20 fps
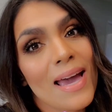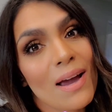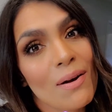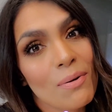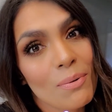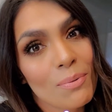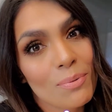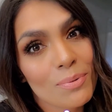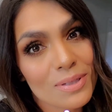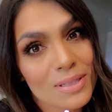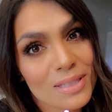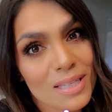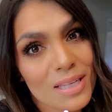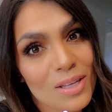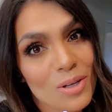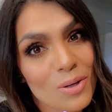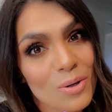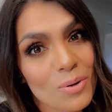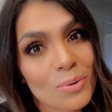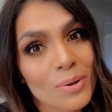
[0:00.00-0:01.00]
and we will see
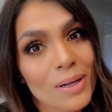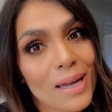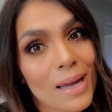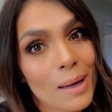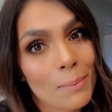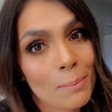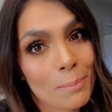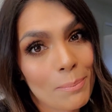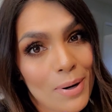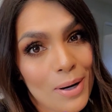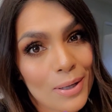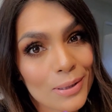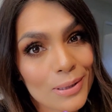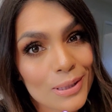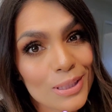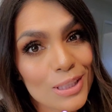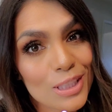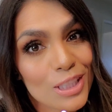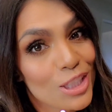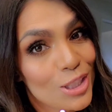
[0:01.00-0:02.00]
you in
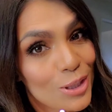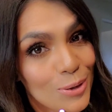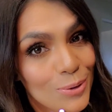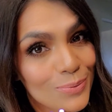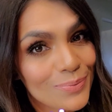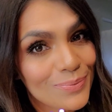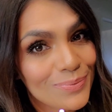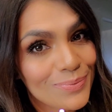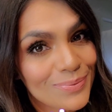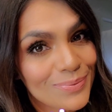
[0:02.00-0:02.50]
part 2.